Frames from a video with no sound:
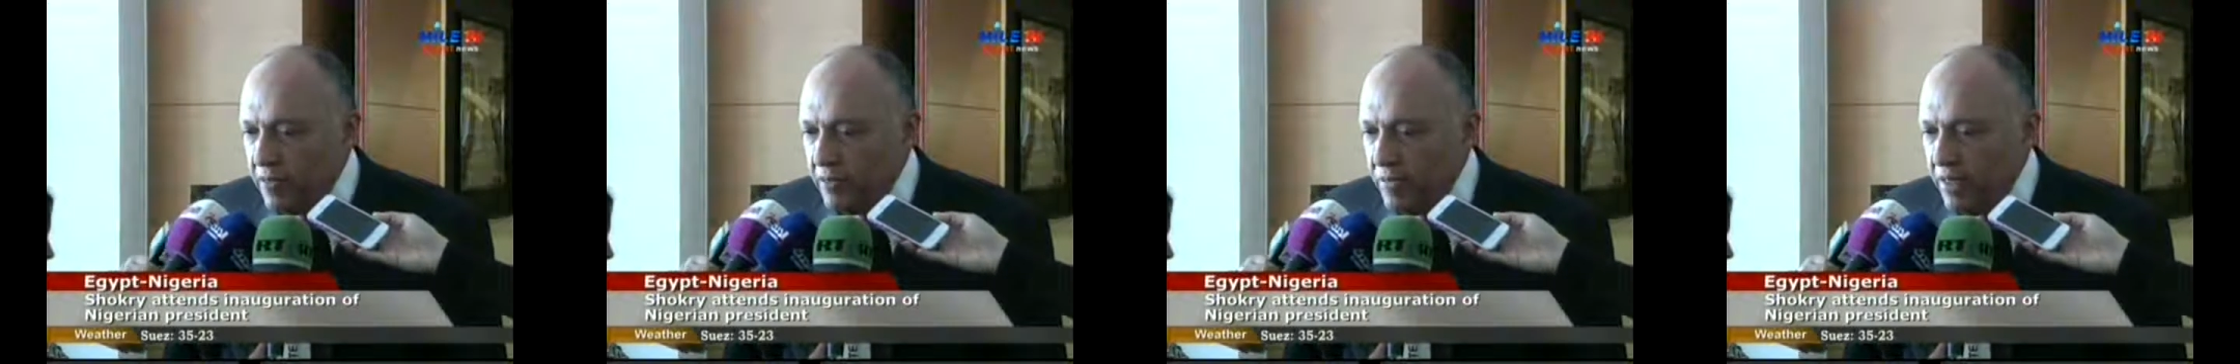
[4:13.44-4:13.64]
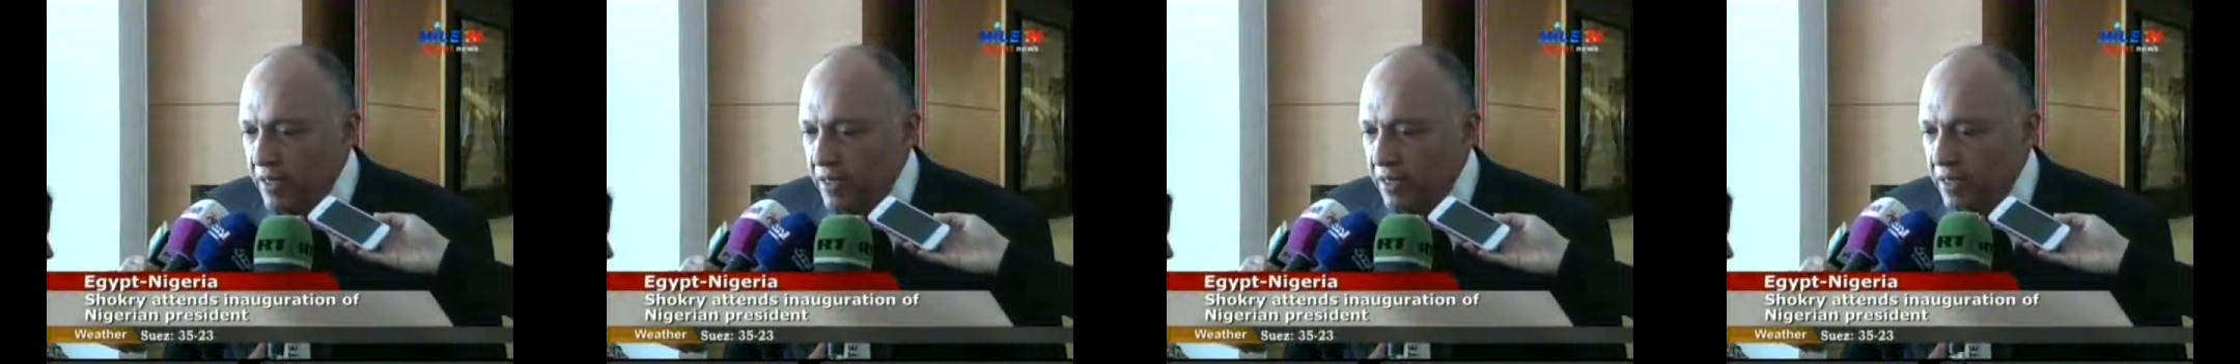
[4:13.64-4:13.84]

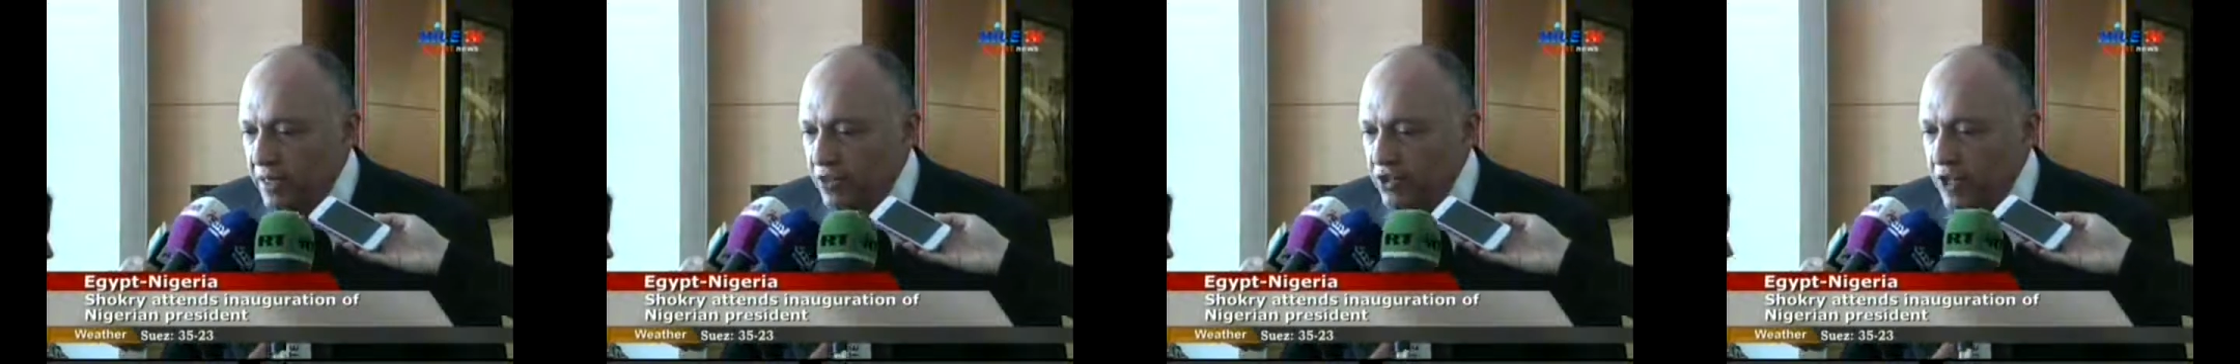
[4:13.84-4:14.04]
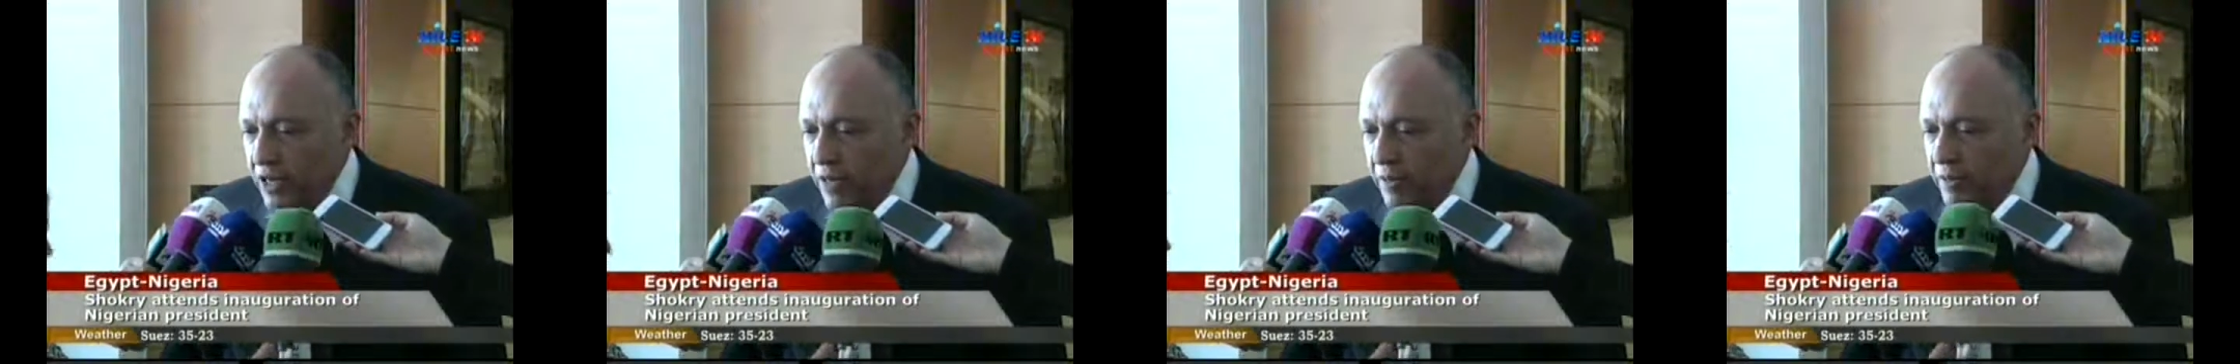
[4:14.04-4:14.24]
will be
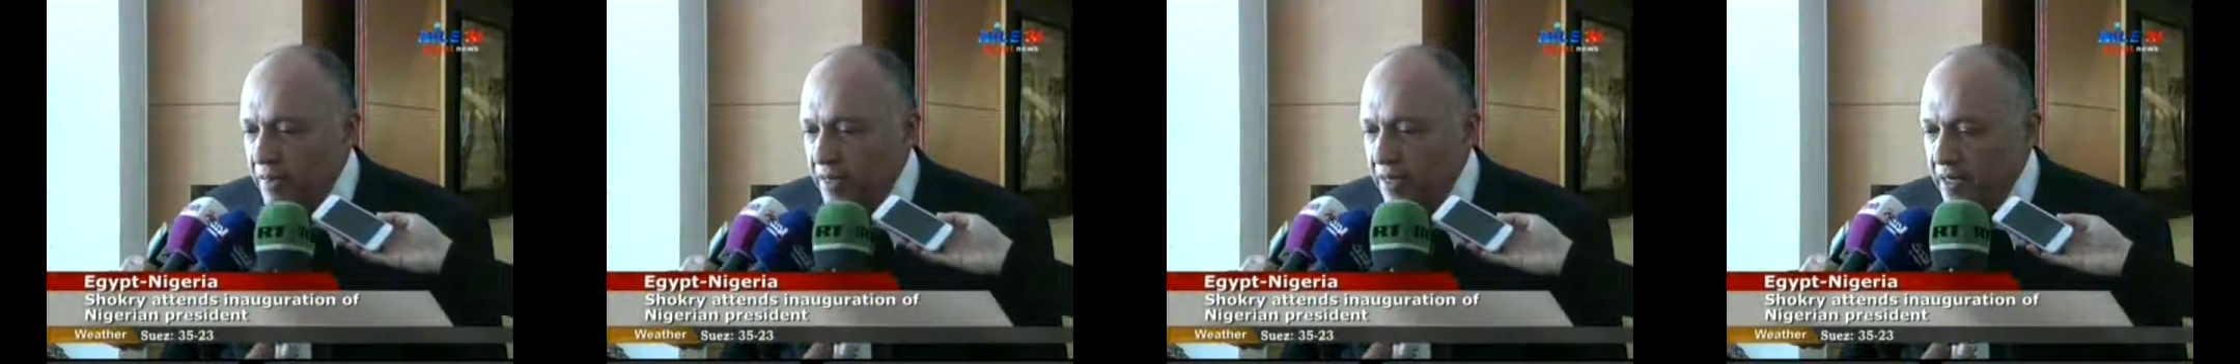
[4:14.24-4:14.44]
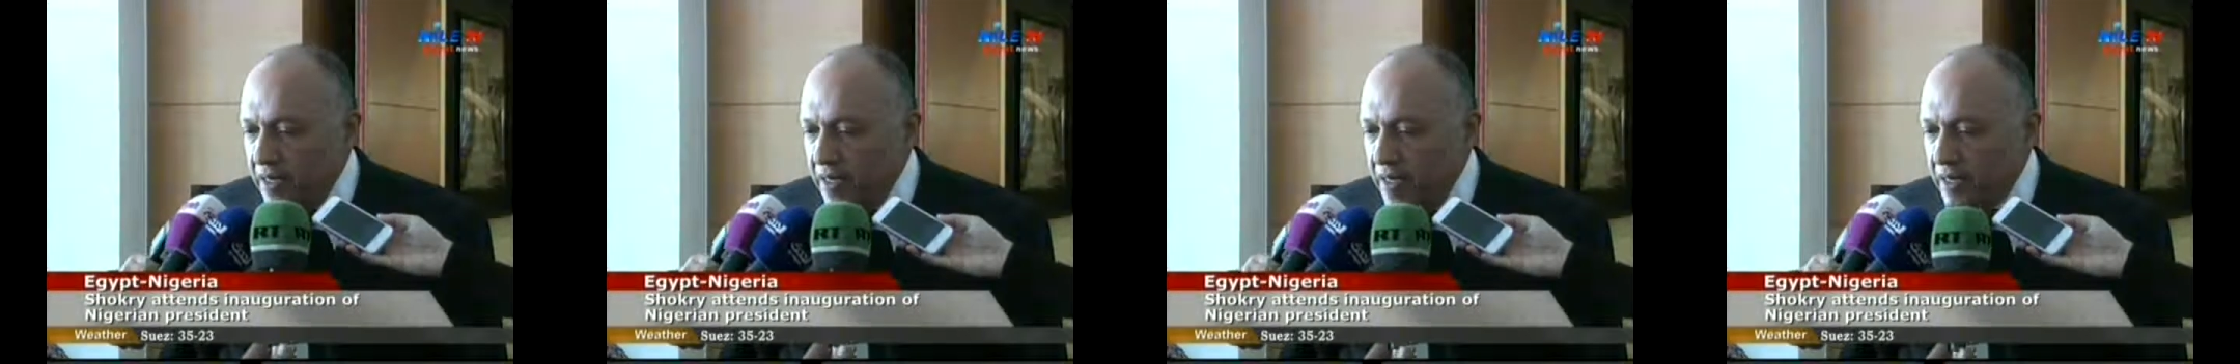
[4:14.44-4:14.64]
sworn in
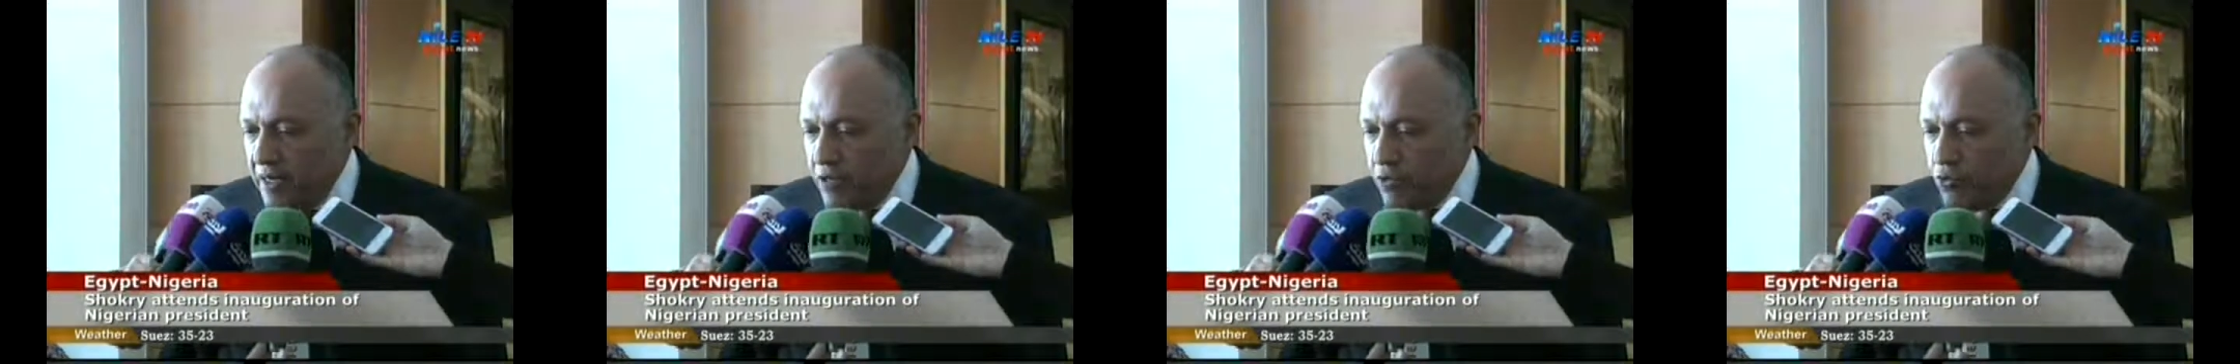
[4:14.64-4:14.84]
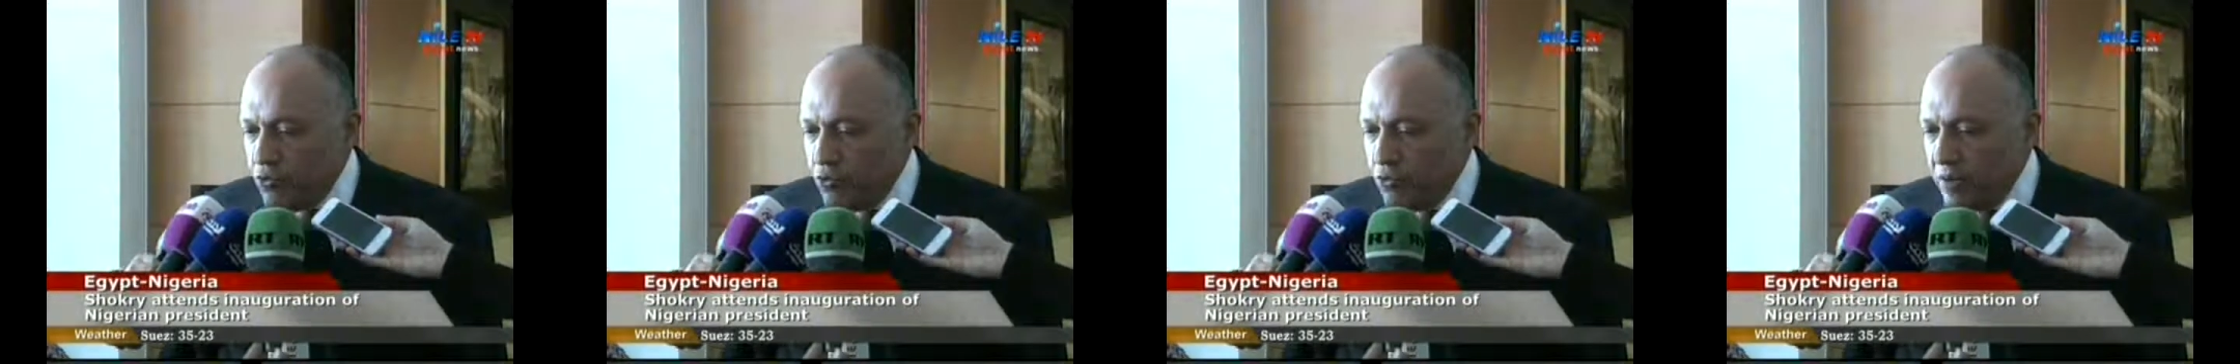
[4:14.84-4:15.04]
at a
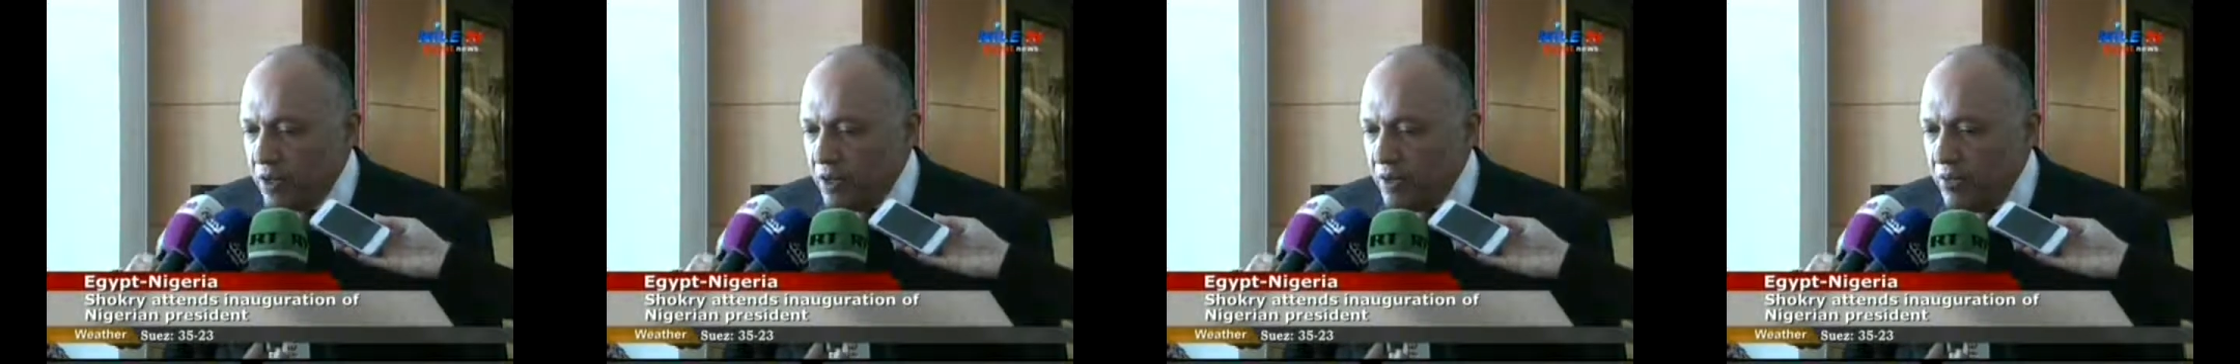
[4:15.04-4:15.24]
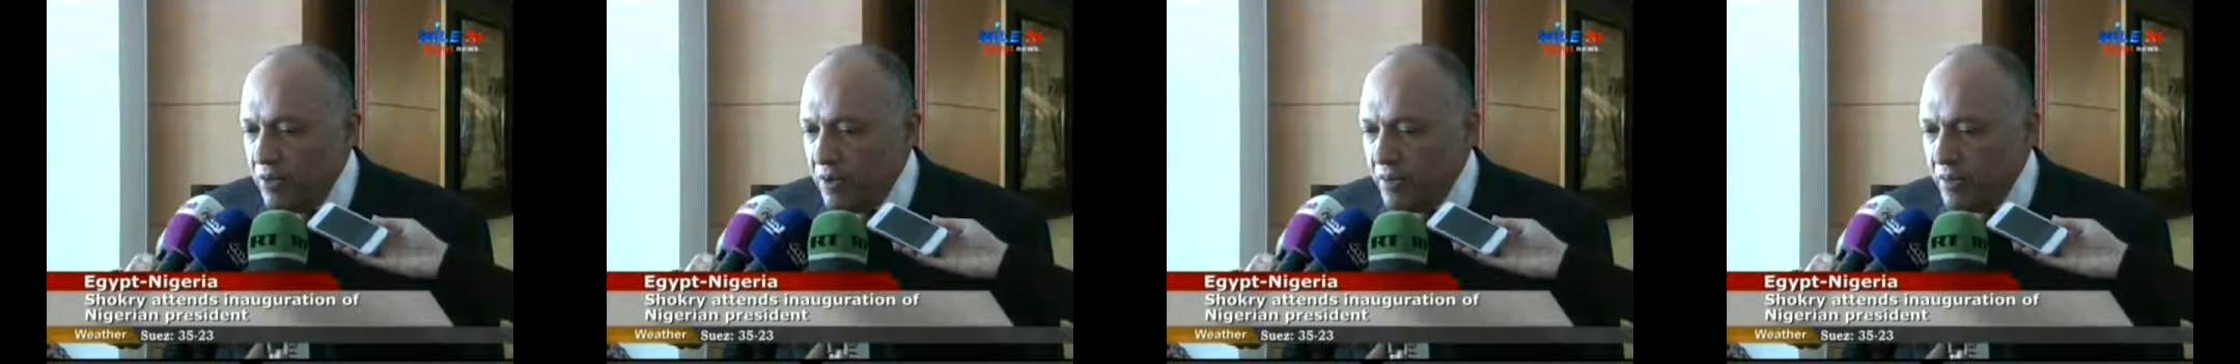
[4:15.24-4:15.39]
ceremony on